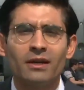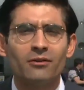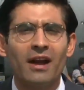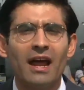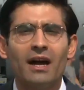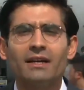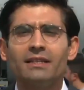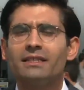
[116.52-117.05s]

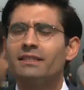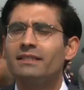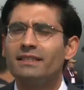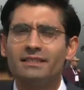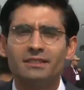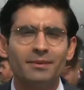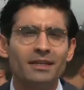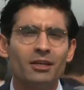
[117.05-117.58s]
around.
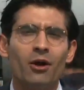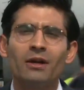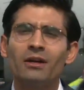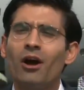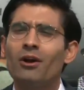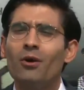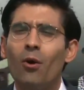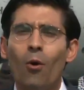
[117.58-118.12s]
It's been going
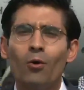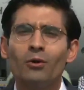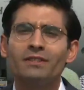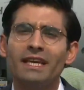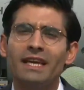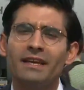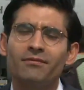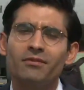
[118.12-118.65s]
on all
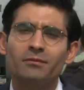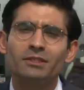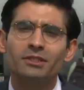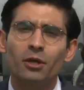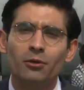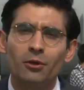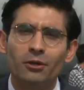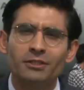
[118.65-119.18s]
day from
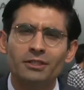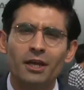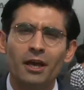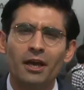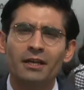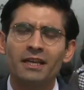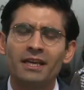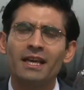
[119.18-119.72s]
Solo
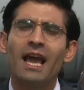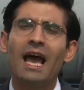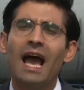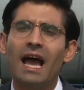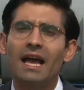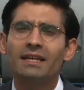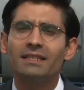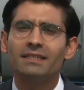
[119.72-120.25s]
Turk
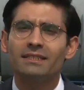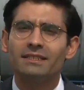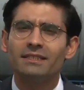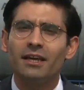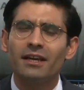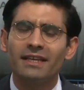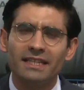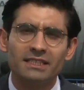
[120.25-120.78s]
and the
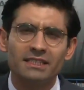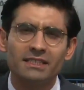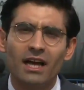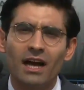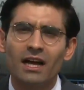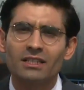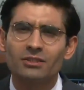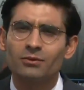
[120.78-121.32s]
Turkish
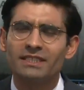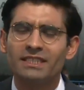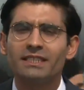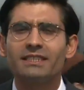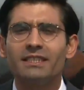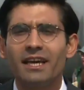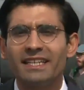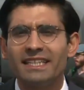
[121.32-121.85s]
Stars, which
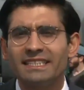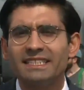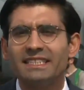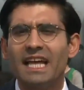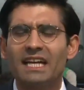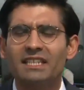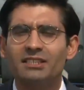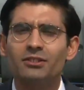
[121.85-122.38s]
are Turkey's
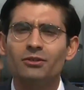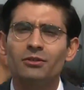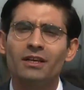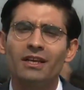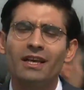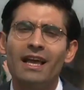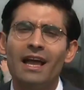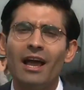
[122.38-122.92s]
national
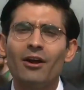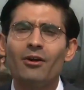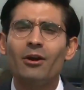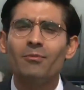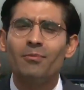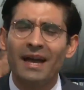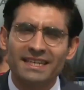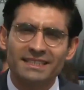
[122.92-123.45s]

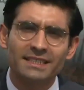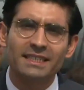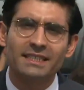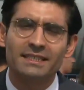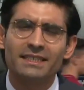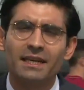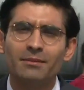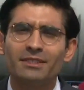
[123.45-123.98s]

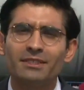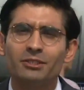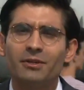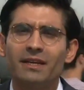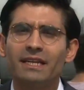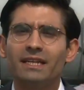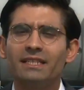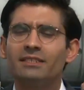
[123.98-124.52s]
aerobatic
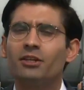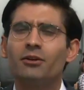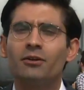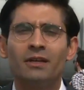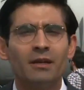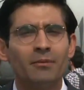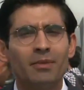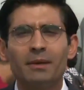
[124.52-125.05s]
demonstrators. So
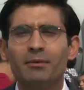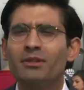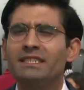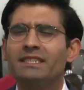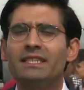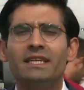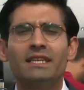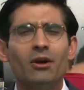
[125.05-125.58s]
people are
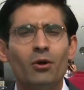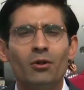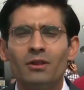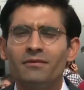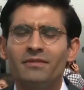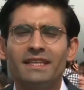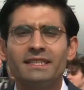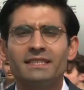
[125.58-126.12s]
seeing all
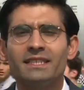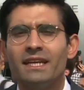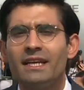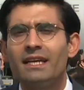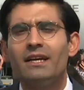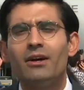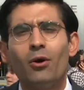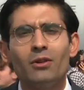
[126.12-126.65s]
of this,
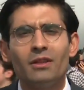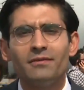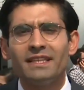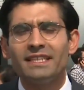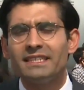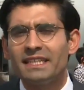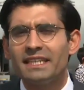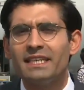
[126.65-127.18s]
all of
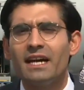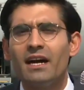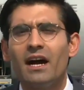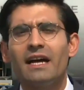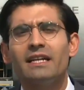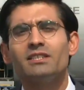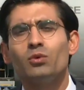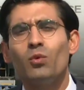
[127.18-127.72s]
this here,
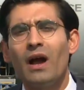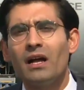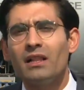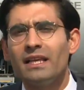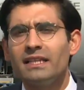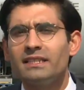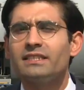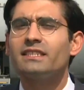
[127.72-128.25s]
as well
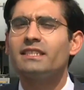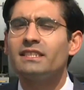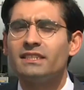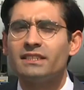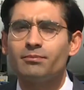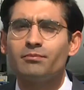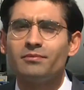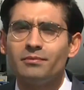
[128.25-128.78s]
as just
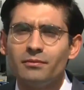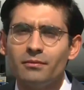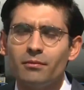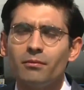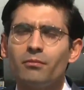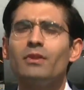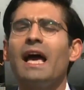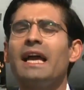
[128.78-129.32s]

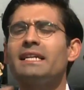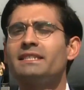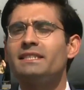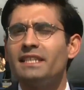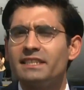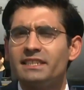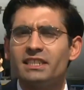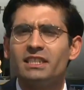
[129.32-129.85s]
like
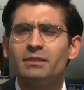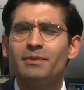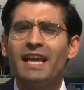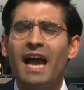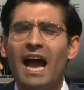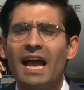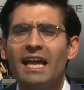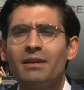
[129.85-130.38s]
stationed
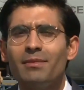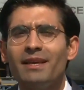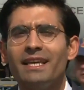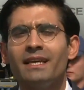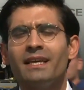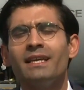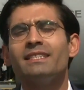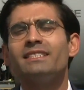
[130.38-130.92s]
behind
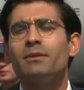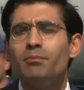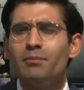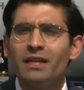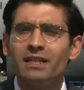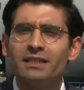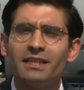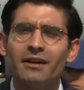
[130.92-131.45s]
me, some
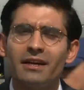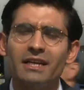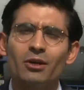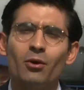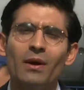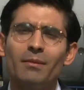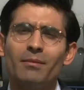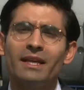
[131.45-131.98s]
military
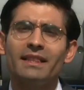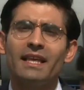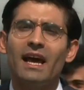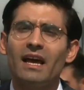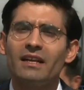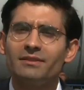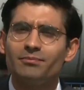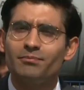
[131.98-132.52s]
equipment
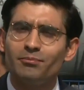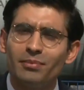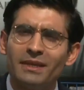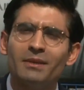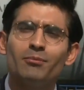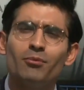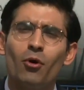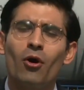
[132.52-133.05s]
that has
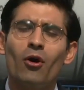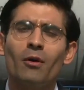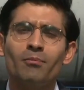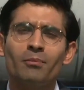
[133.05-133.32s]
been brought